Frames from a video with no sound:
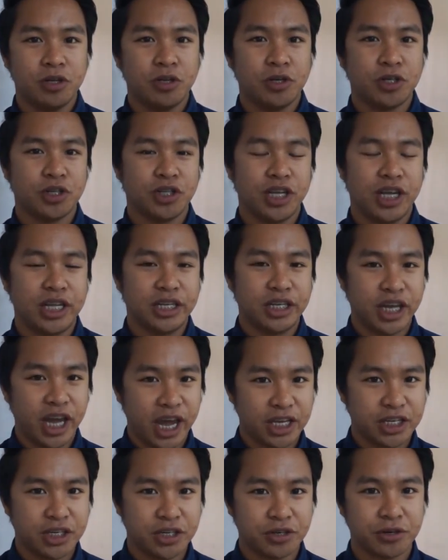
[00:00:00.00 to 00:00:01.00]
you should
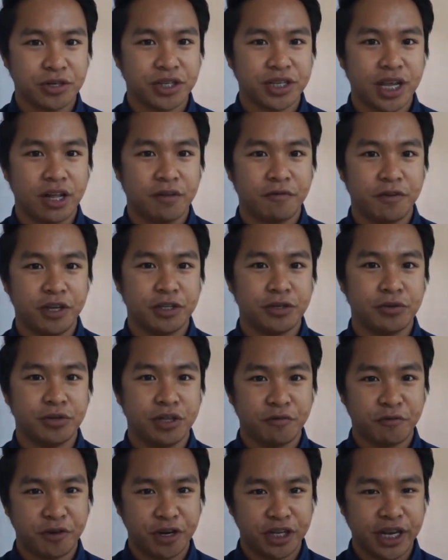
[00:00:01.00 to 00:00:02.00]
engage yourself into
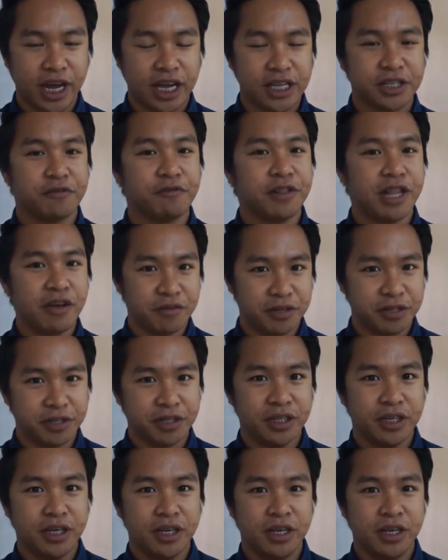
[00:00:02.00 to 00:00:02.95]
different kinds of level.